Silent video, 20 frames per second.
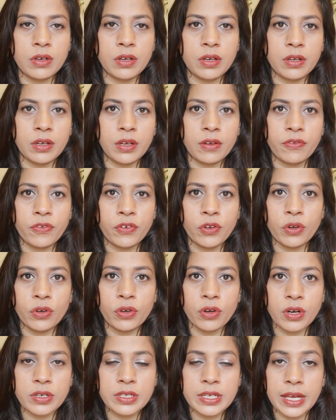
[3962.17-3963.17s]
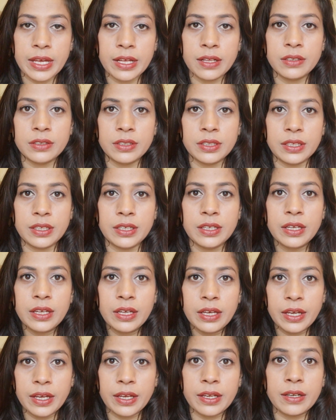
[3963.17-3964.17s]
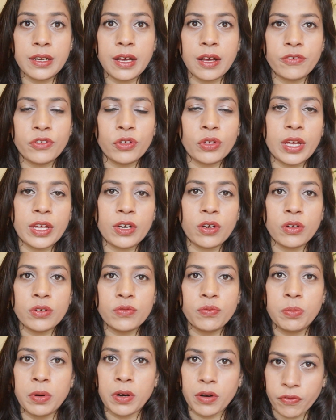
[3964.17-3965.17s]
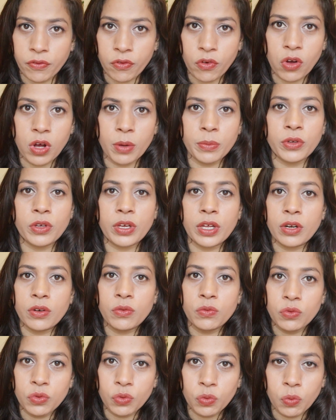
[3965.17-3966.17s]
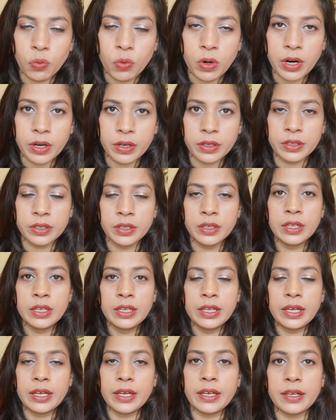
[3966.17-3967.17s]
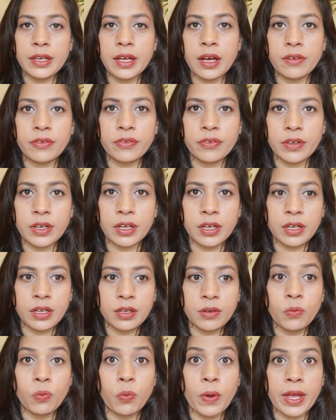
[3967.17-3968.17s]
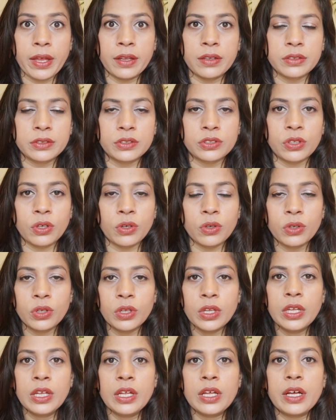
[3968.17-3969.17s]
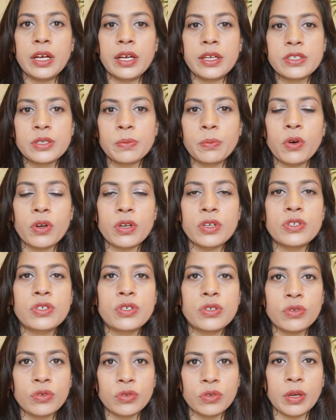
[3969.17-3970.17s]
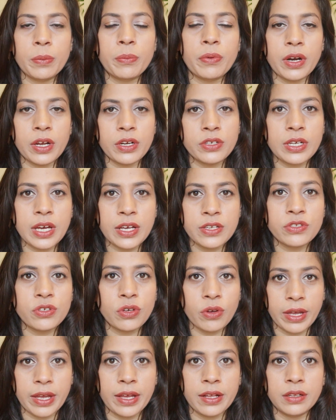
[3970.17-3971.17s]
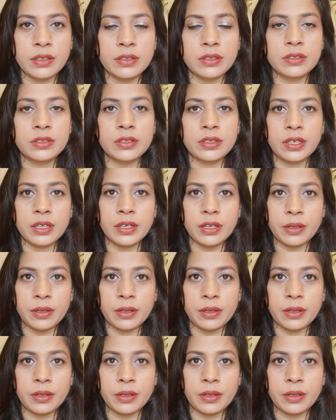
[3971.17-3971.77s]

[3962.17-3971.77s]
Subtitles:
if you're not healthy enough, you cannot perform, you cannot do work enough well. So it's important to prioritize your health